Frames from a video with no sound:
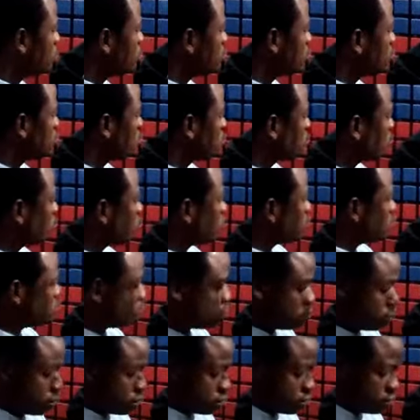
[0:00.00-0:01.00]
The only thing
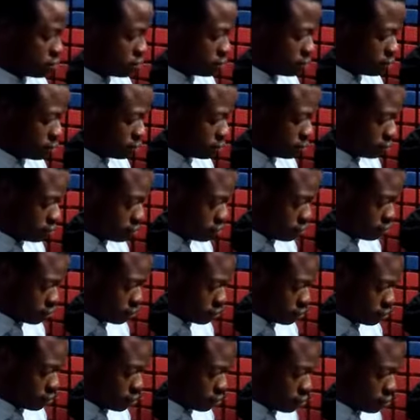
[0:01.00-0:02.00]
they can do in this
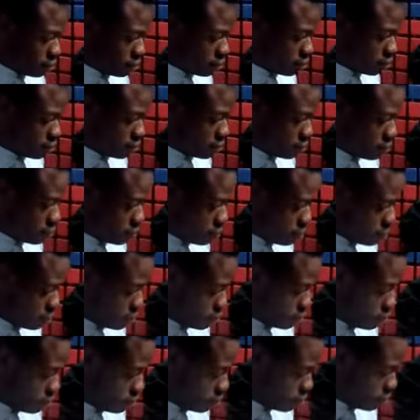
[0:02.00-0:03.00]
instance is to
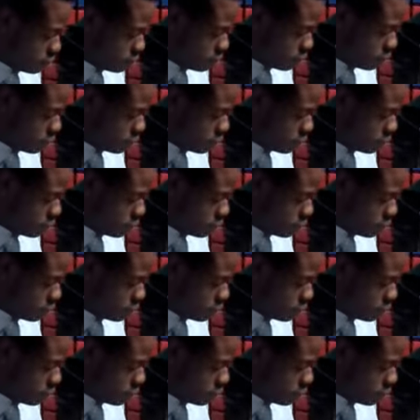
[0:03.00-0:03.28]
pay the